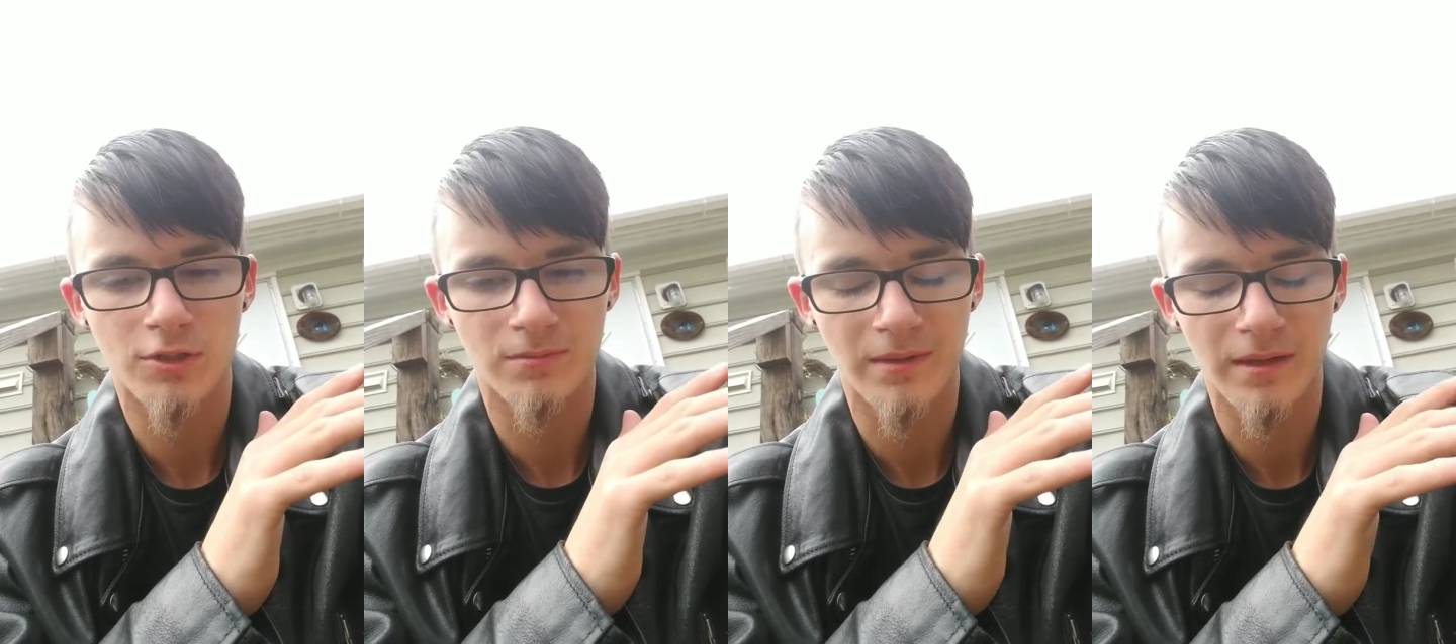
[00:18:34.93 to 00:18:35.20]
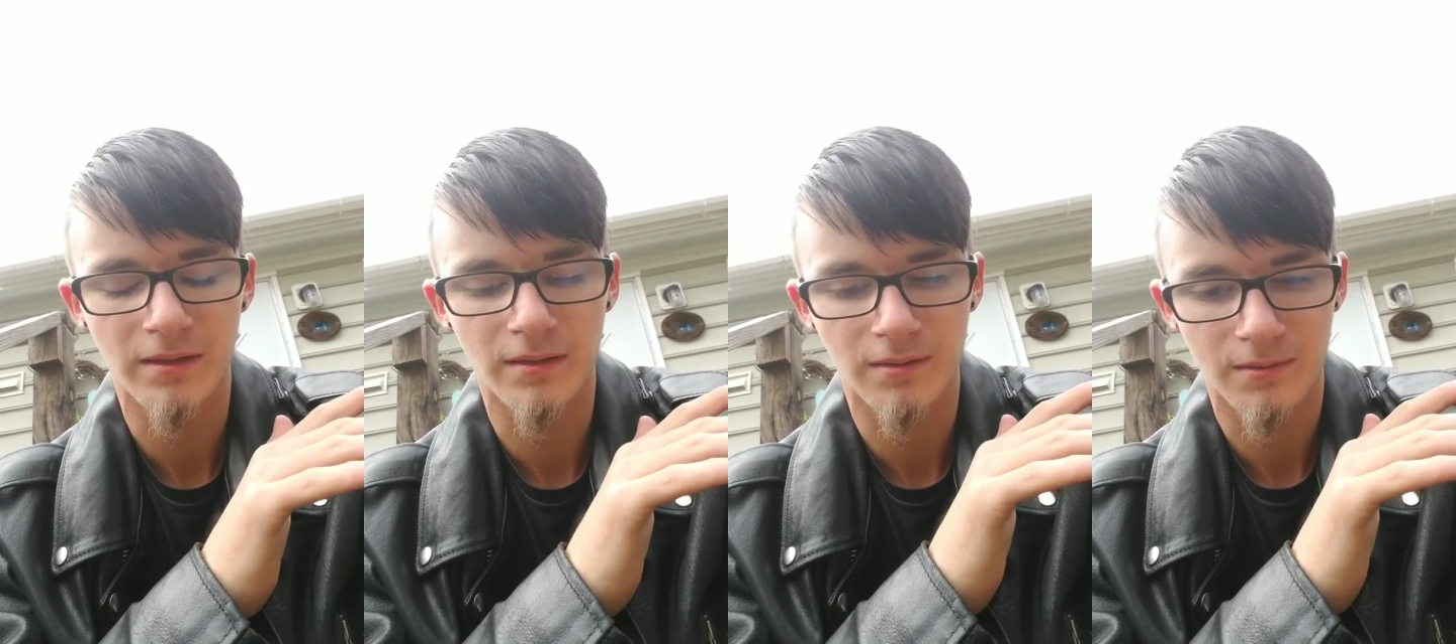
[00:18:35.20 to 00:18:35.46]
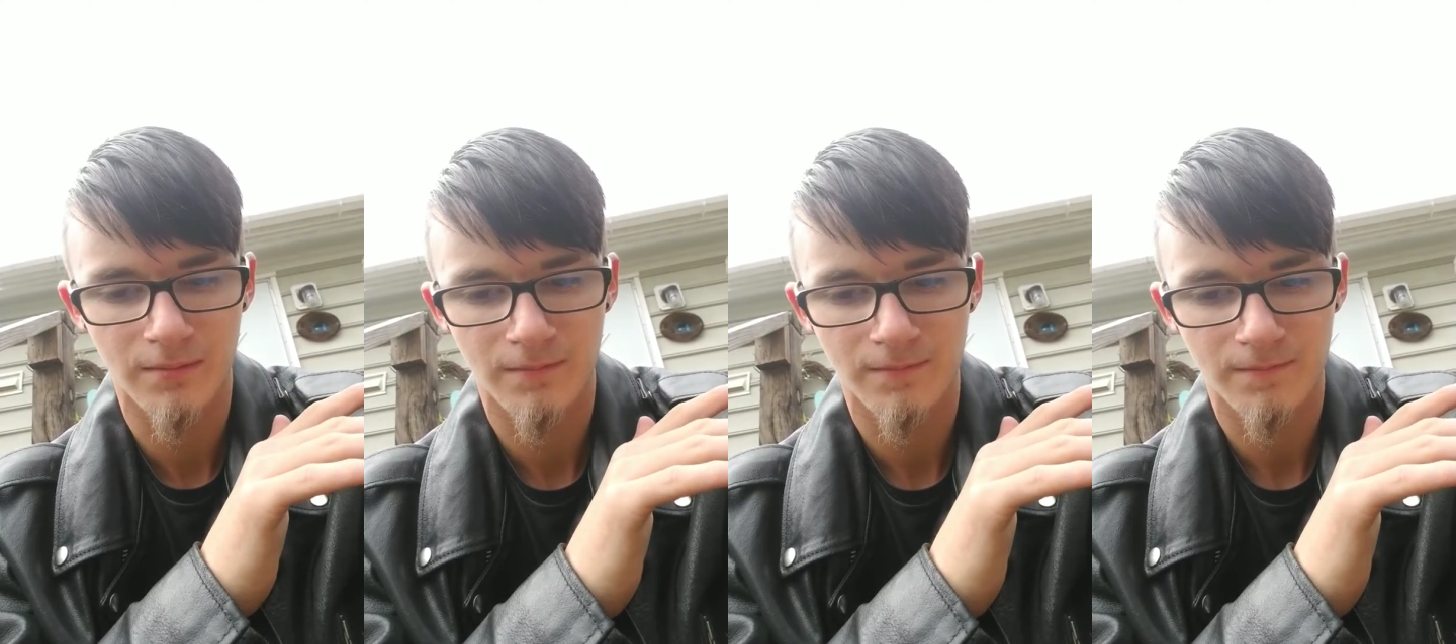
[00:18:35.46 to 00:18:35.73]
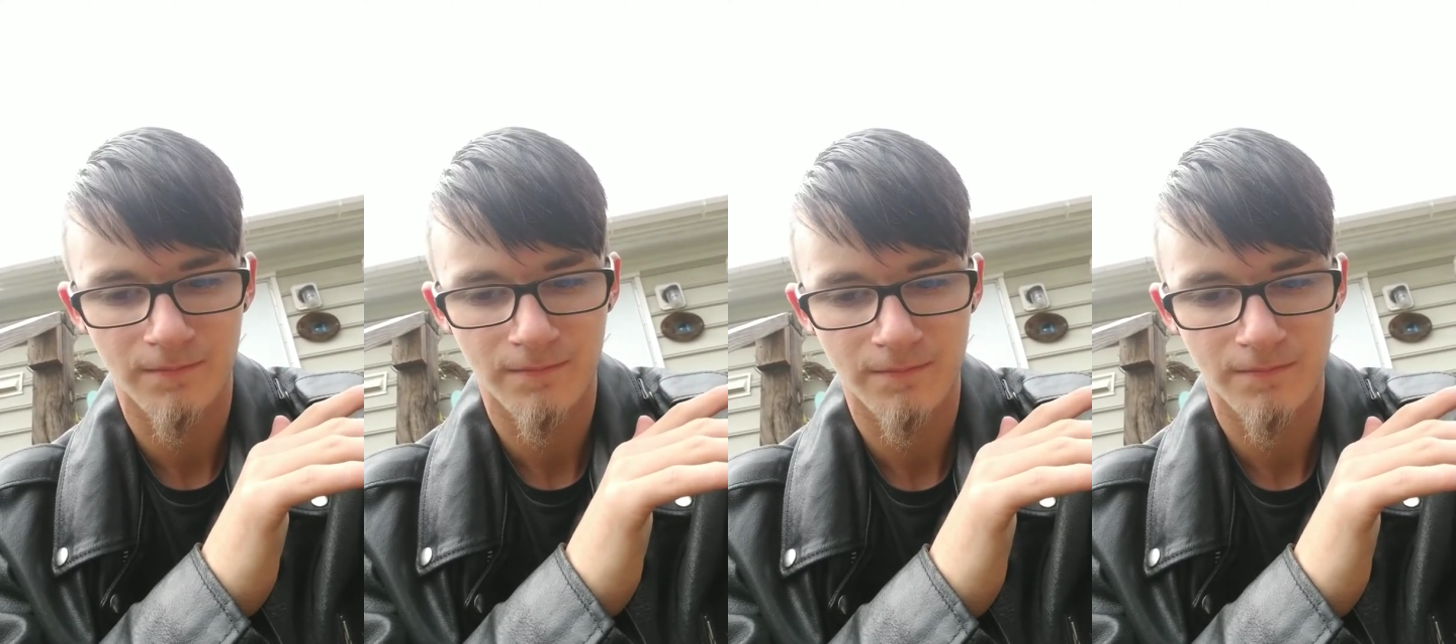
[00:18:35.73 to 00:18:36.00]
making.
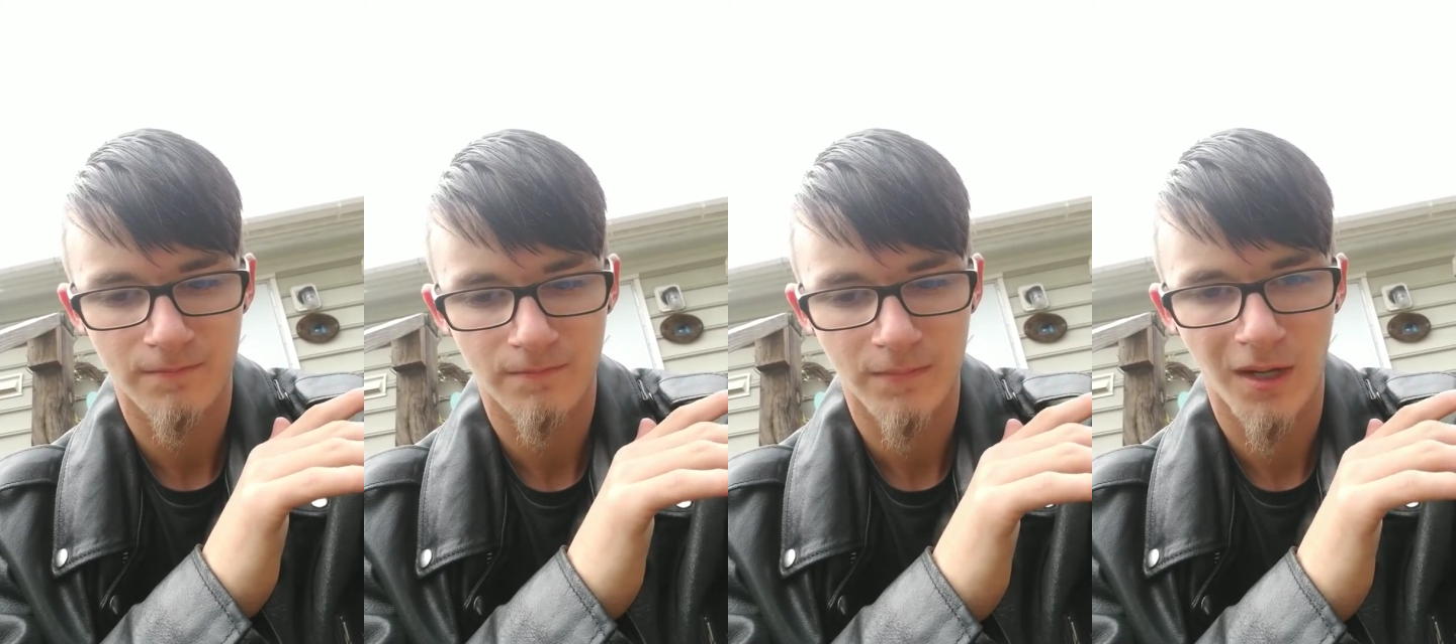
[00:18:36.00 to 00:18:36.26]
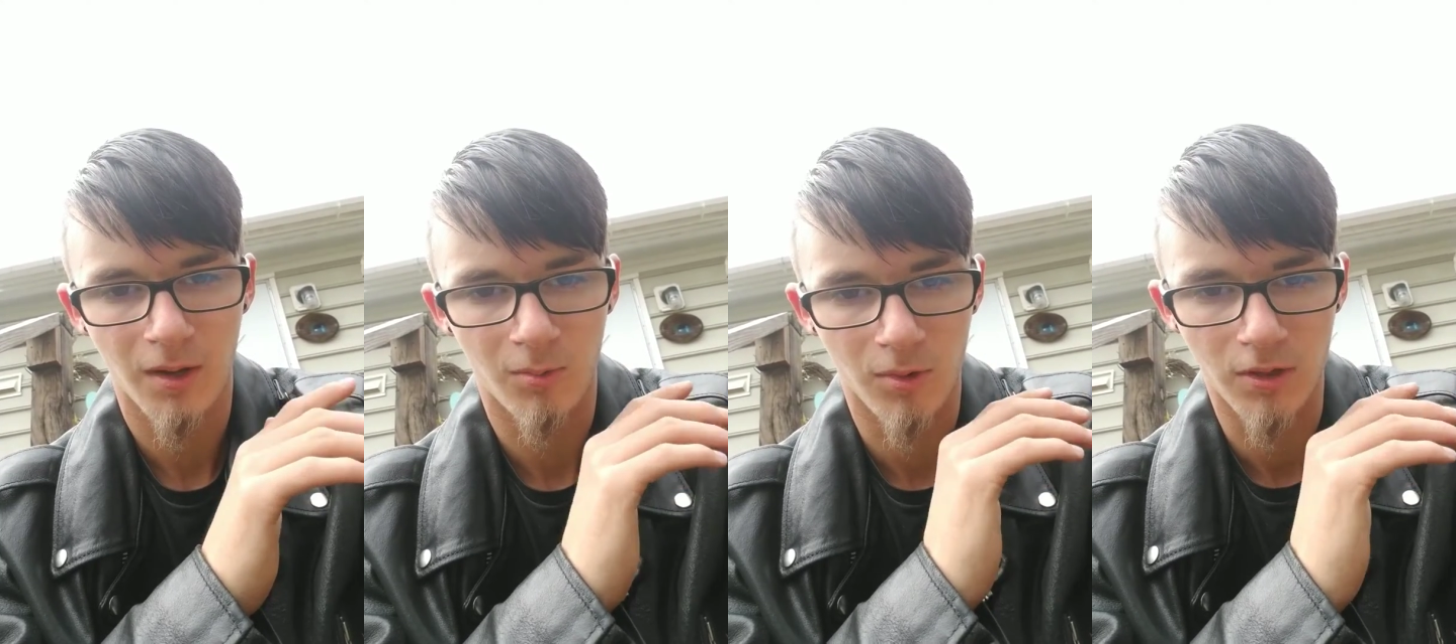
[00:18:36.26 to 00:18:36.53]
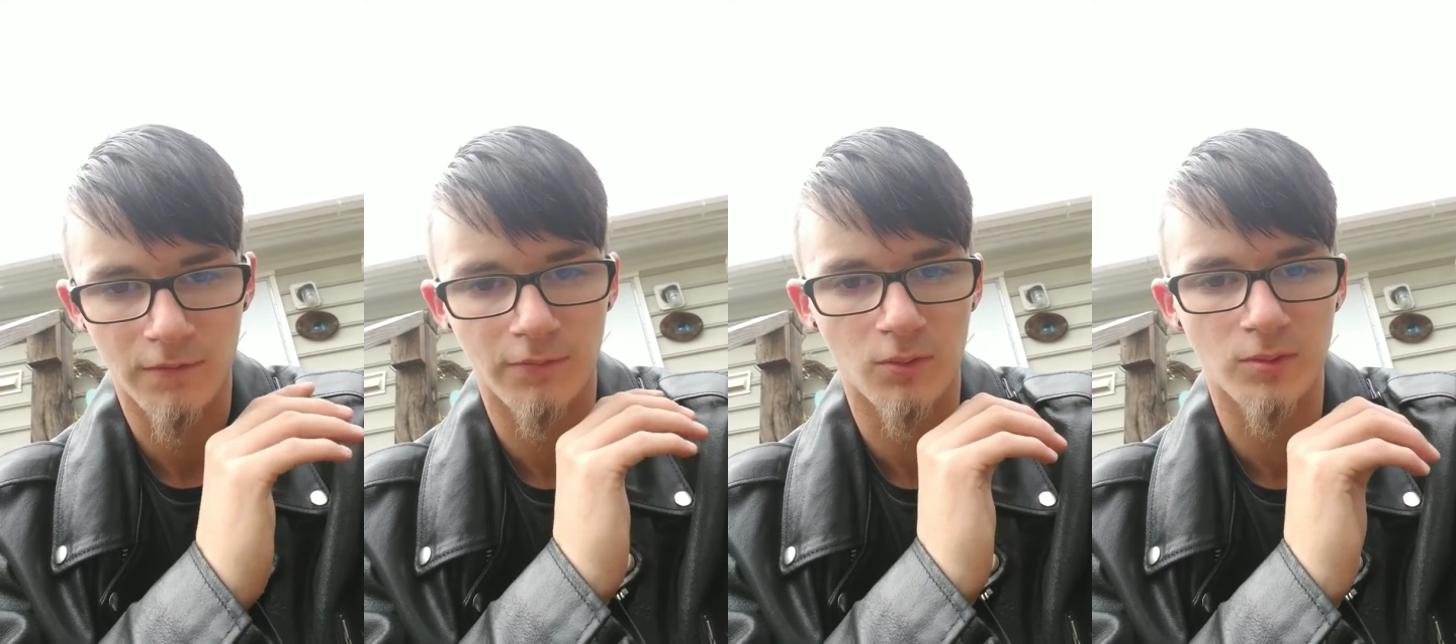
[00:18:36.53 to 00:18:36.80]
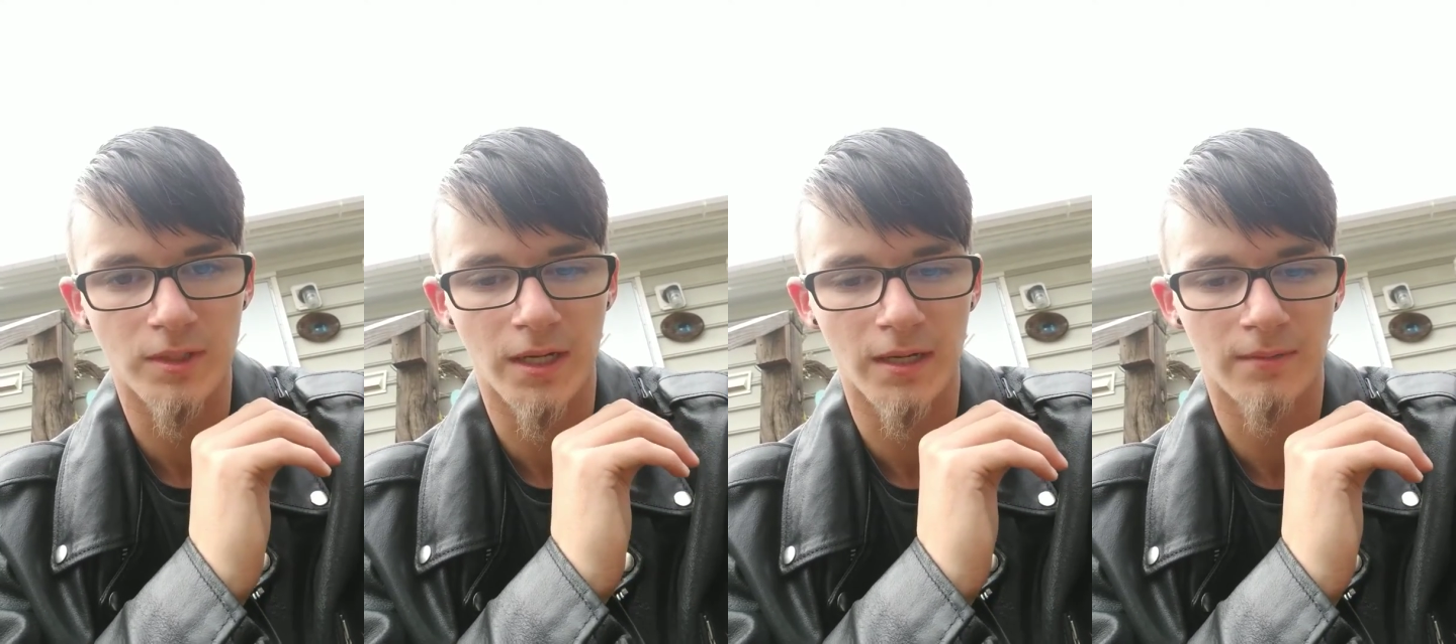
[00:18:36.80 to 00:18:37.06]
Work full
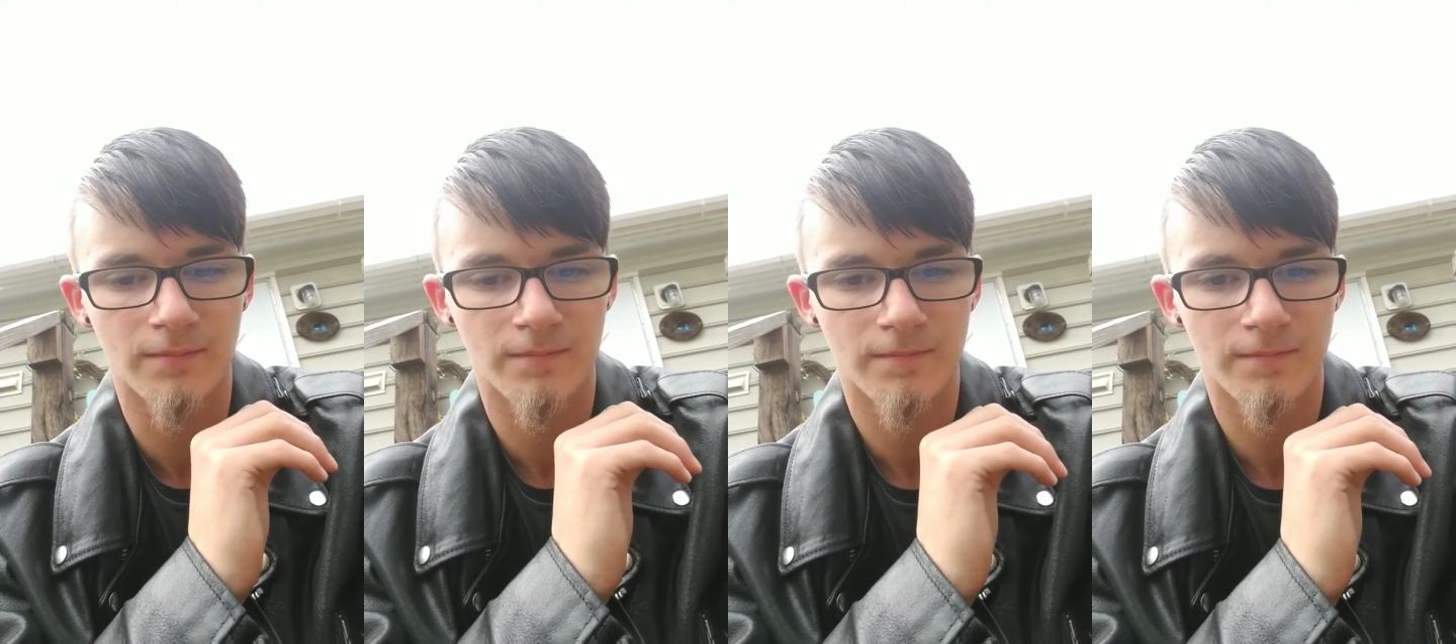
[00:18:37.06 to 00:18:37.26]
time.